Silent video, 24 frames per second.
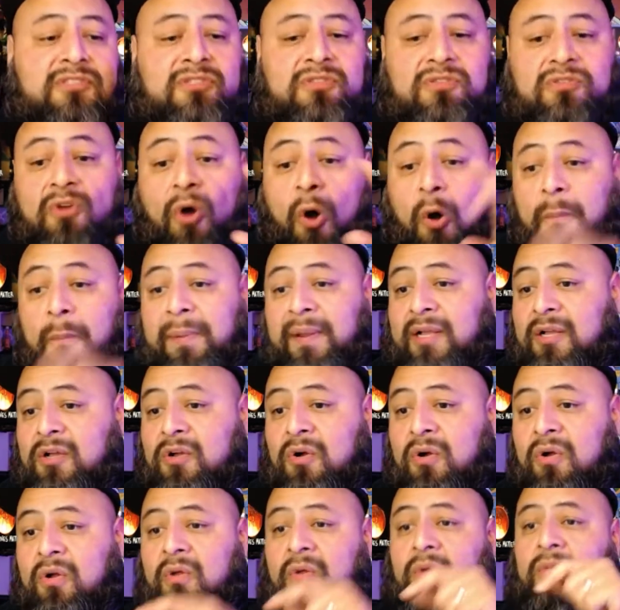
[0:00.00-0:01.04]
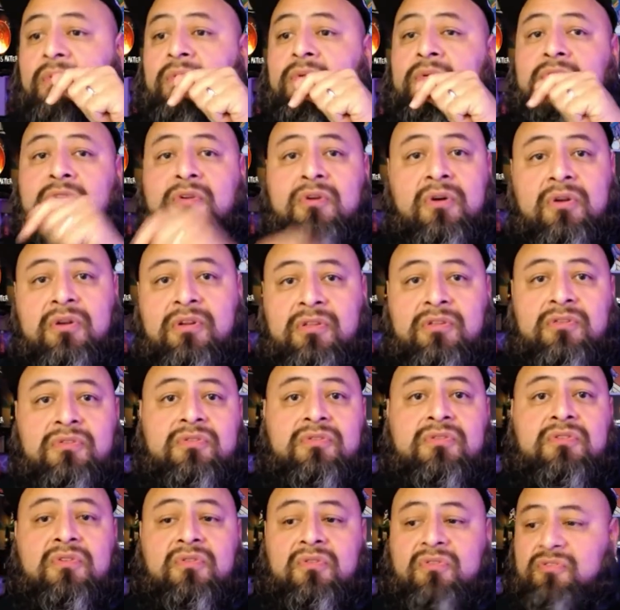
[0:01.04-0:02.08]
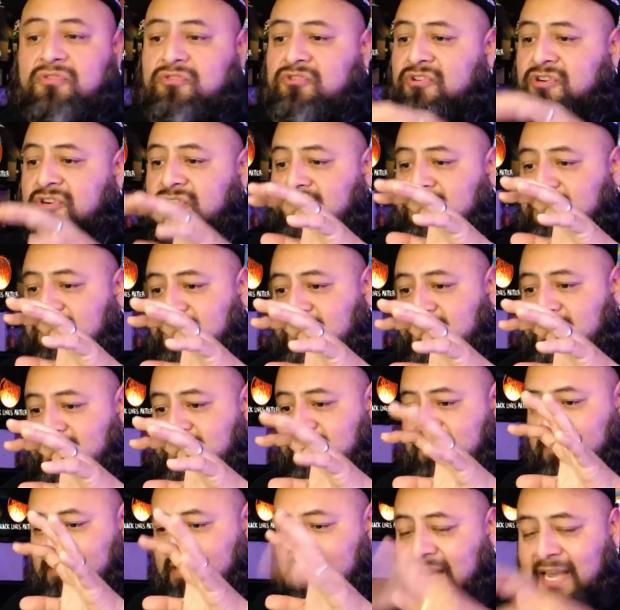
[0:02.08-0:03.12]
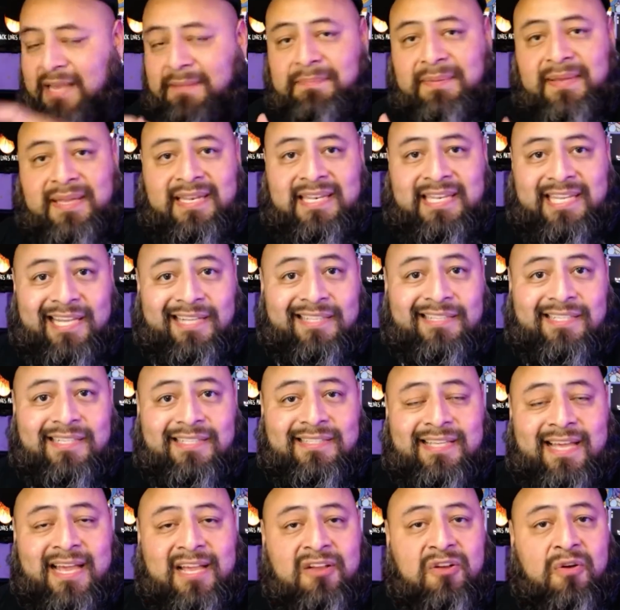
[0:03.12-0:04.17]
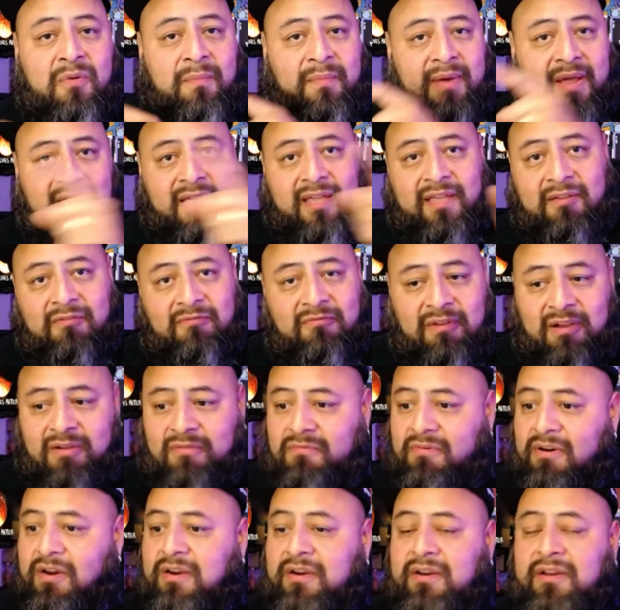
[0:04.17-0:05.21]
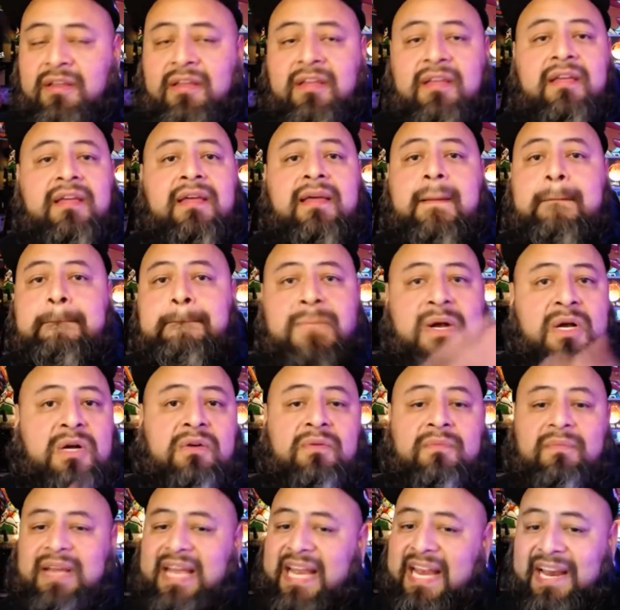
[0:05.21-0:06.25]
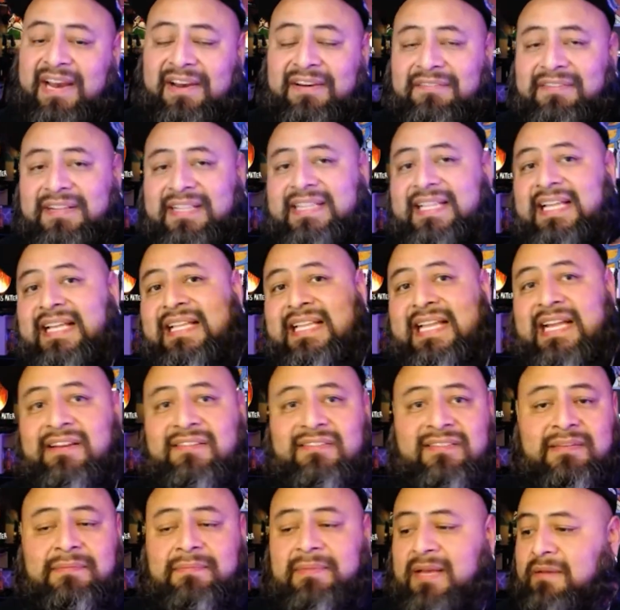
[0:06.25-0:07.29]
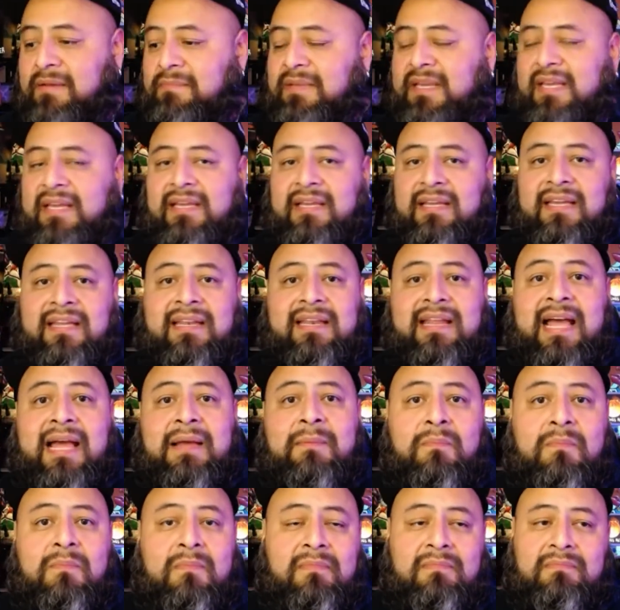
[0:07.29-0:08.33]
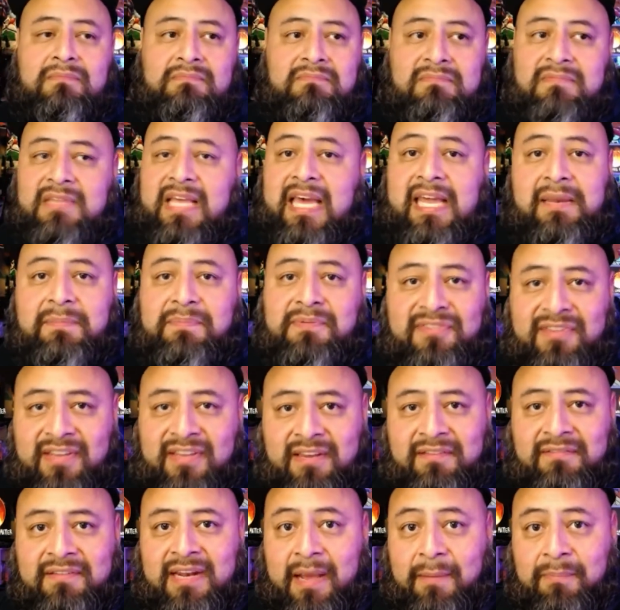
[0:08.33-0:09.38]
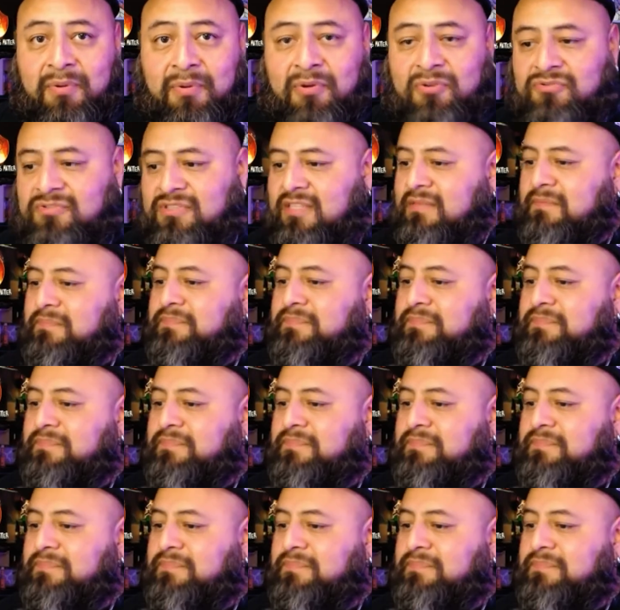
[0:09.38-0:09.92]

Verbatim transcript: open Google, go to do Google search, type in Delta Tango Mike in one word. Boom, everything there is about me. And 90% of it I posted.